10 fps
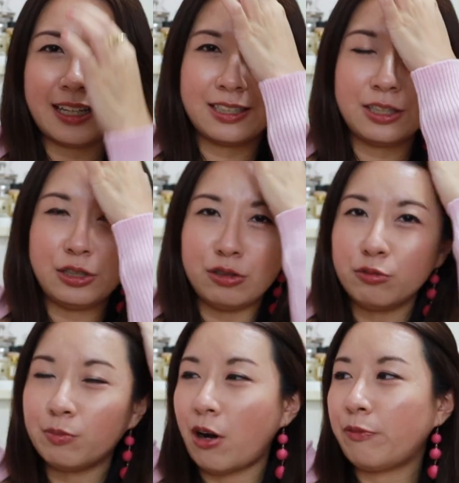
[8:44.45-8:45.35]
like the
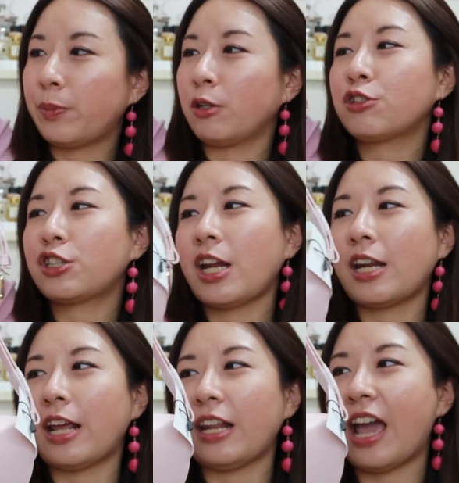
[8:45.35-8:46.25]
new Mauve Pale
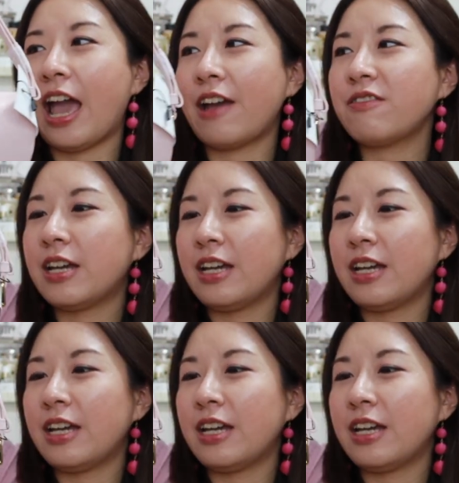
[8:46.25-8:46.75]
shade that they have